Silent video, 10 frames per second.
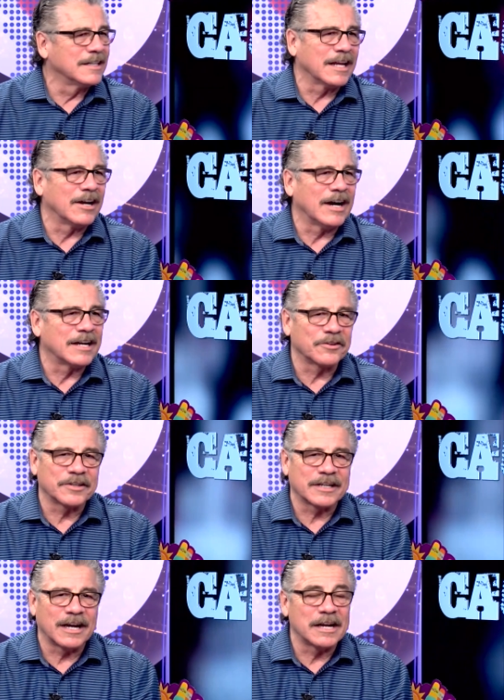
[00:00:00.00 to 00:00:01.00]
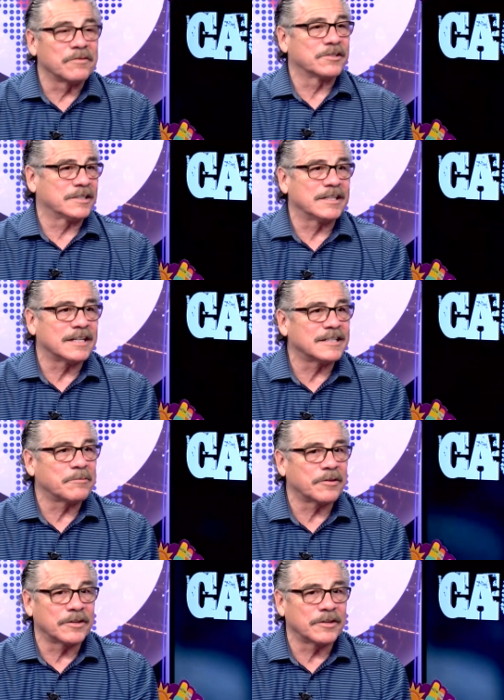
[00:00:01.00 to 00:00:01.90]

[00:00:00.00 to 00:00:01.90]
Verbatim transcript: You know, I don't think I'll ever see that type of